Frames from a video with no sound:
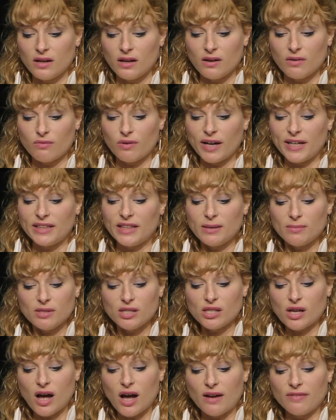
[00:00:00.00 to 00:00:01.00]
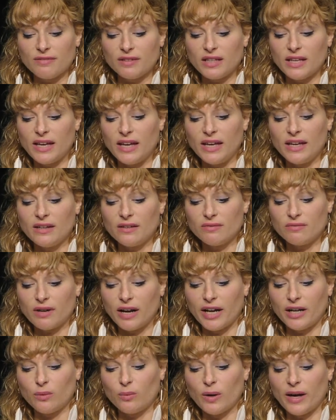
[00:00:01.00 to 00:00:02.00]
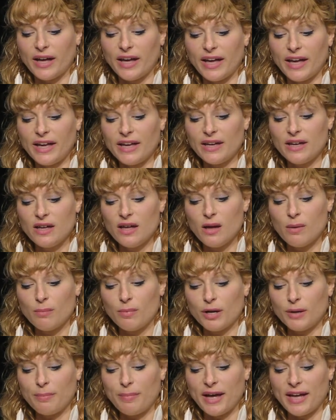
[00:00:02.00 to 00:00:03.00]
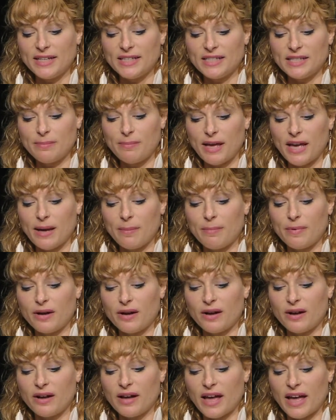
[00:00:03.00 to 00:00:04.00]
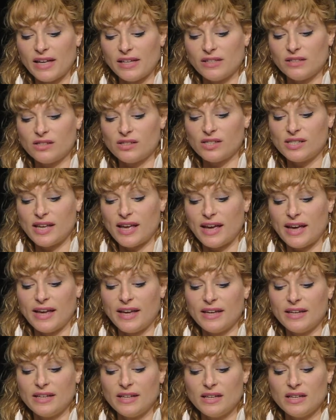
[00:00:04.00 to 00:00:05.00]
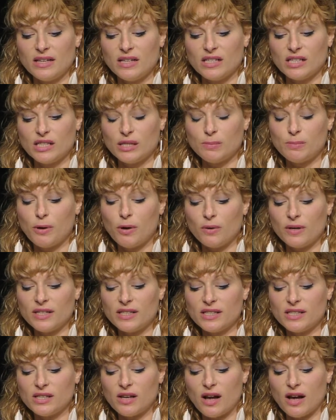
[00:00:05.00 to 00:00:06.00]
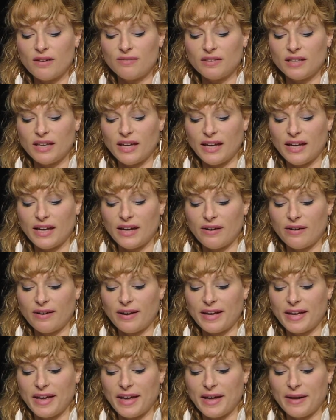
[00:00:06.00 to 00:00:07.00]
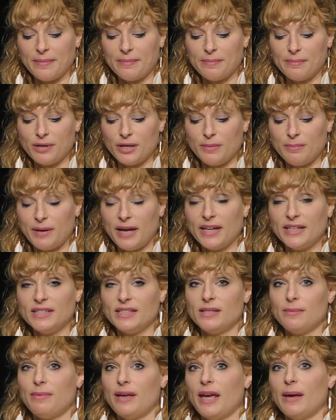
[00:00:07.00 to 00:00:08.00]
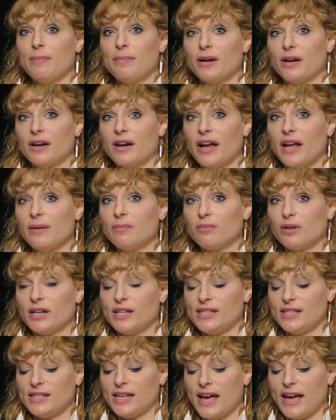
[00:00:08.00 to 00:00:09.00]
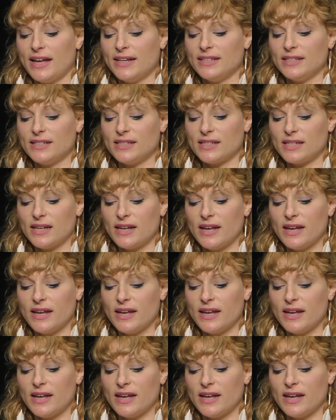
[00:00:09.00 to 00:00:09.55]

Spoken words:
Write them softly, right away, put pen to paper, and you'll say, spoken softly, here I am, put pen to paper, and press send.